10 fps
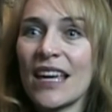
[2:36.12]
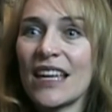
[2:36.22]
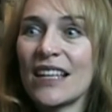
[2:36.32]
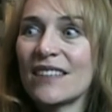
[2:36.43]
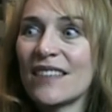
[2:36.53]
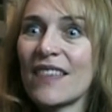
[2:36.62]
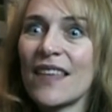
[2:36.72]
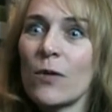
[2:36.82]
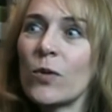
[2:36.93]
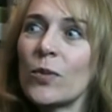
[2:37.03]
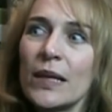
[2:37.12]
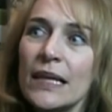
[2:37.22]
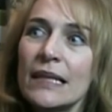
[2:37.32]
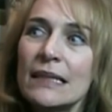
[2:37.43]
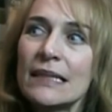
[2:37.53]
is that they will
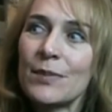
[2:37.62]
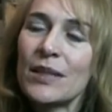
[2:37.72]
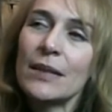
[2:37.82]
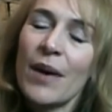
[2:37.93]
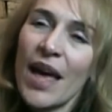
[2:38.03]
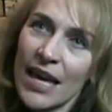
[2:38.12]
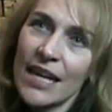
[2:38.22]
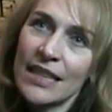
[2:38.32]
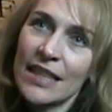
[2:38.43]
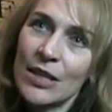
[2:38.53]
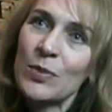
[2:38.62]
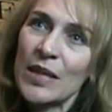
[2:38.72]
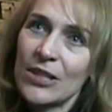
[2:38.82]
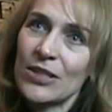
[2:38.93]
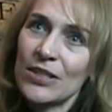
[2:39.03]
be typically behind their
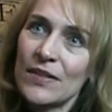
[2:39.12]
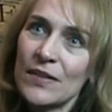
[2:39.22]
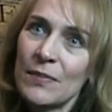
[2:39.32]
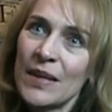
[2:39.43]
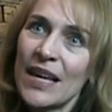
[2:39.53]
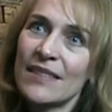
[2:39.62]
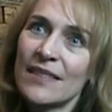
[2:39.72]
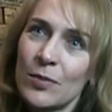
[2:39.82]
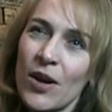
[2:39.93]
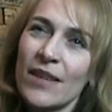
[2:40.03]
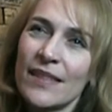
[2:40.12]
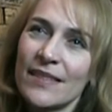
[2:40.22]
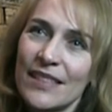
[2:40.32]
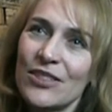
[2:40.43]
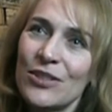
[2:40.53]
peers because they're
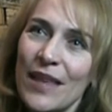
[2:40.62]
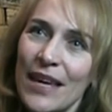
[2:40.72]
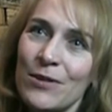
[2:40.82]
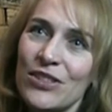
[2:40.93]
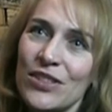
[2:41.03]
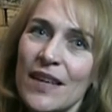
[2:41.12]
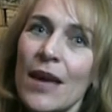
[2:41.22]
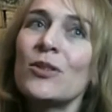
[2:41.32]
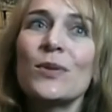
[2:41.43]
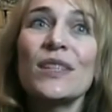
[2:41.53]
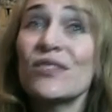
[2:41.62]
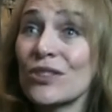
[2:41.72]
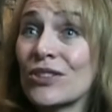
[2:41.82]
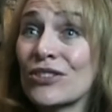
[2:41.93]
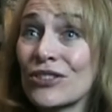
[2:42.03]
processing 2 languages up to a
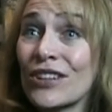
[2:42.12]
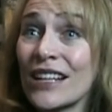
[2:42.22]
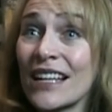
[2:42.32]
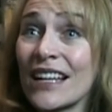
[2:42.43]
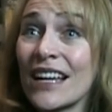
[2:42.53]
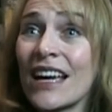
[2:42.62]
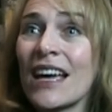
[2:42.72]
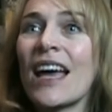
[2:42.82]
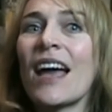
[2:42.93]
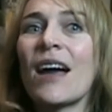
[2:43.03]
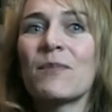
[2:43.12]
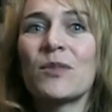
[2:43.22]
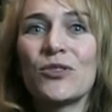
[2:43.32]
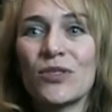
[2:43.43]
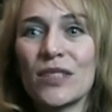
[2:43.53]
certain degree,
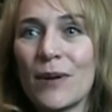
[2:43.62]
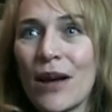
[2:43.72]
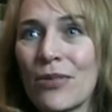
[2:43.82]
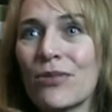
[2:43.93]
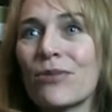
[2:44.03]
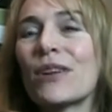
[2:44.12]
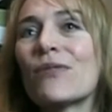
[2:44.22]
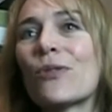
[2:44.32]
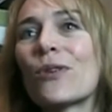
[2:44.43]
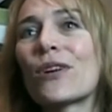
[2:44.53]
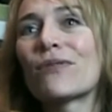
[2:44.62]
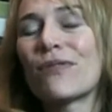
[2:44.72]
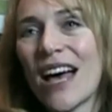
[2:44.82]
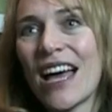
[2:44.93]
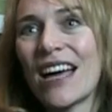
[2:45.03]
usually around 3, 4,
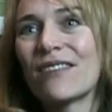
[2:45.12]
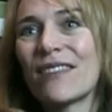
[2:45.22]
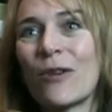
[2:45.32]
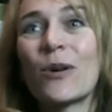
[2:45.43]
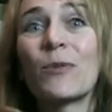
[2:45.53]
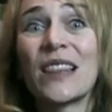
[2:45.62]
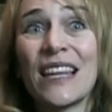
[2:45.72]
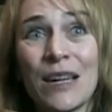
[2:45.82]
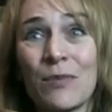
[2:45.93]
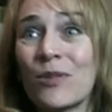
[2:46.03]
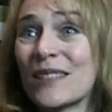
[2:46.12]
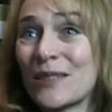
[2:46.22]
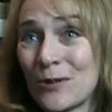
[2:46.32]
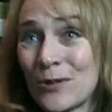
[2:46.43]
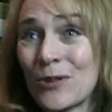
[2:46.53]
5, or when they hit
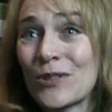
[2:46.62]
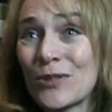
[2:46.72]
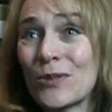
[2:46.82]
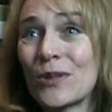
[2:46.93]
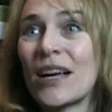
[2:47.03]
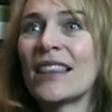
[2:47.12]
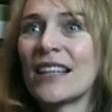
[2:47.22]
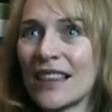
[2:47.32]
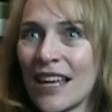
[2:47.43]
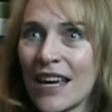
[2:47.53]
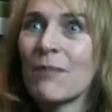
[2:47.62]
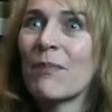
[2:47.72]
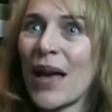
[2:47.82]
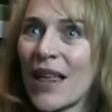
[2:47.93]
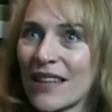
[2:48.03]
preschool or school, and then they
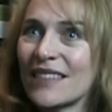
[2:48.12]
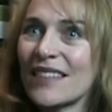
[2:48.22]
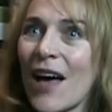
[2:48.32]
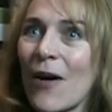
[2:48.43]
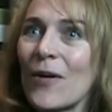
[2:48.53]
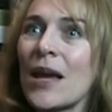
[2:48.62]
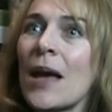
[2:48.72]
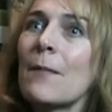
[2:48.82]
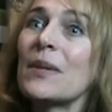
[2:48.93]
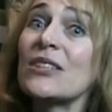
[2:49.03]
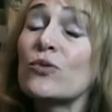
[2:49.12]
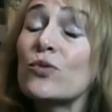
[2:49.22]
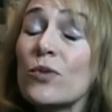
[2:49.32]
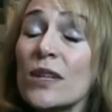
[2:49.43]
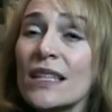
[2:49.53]
balance out. But it's
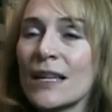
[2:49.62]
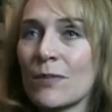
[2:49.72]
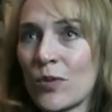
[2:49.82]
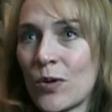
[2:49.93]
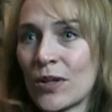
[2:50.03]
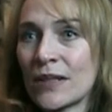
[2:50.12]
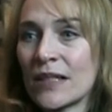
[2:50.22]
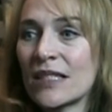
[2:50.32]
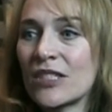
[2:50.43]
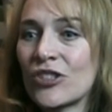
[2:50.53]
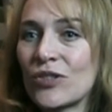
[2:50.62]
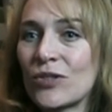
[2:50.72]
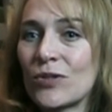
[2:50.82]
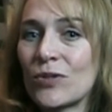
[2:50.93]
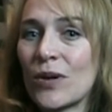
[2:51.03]
really important
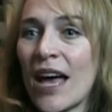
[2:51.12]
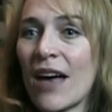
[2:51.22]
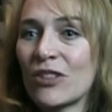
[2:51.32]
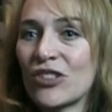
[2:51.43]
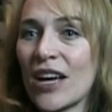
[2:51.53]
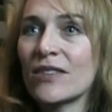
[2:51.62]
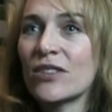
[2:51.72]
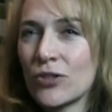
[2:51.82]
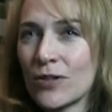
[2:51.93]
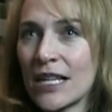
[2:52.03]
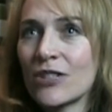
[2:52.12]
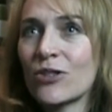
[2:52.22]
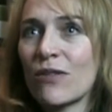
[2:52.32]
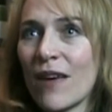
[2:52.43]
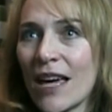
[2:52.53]
to have a child screened
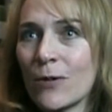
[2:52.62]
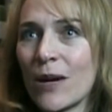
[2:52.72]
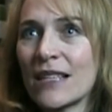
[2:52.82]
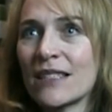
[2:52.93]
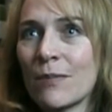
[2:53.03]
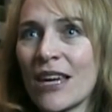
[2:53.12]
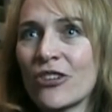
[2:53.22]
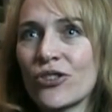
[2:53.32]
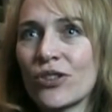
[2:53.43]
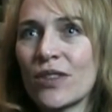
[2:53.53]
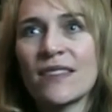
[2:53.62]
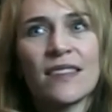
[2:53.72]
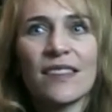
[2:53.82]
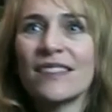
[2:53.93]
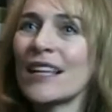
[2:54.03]
or evaluated to make sure this
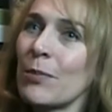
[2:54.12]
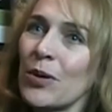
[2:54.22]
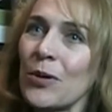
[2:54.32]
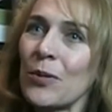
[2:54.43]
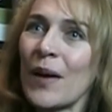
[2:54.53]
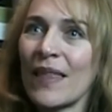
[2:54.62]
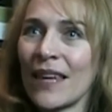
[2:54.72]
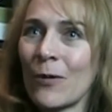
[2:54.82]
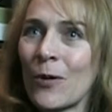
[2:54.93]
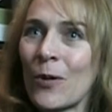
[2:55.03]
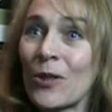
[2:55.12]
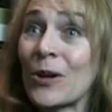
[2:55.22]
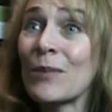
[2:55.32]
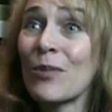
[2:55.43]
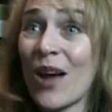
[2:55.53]
is a typical bilingual
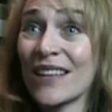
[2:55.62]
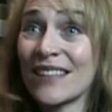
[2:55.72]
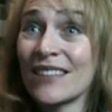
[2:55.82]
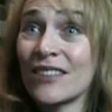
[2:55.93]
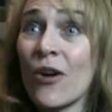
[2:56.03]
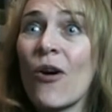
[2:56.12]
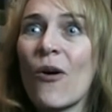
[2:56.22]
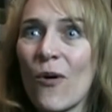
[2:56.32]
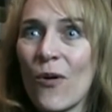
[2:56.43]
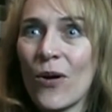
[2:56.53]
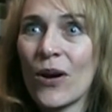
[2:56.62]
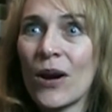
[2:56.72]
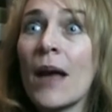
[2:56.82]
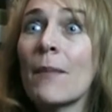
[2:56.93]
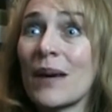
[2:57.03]
learning process,
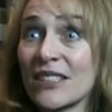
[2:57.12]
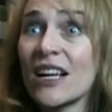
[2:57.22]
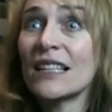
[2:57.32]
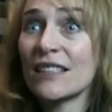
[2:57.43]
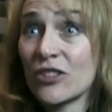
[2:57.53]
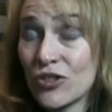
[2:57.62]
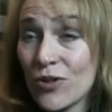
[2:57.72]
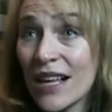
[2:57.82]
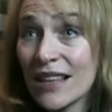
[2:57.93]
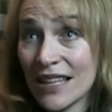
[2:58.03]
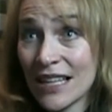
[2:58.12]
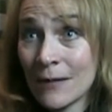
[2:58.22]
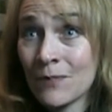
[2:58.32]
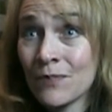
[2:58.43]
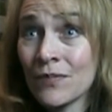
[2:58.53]
or my child is
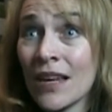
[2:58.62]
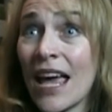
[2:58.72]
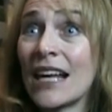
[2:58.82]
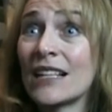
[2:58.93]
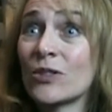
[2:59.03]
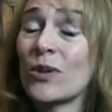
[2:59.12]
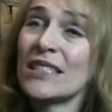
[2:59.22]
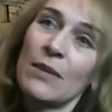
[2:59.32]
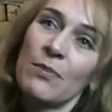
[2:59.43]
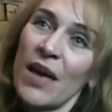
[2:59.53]
struggling and is going to get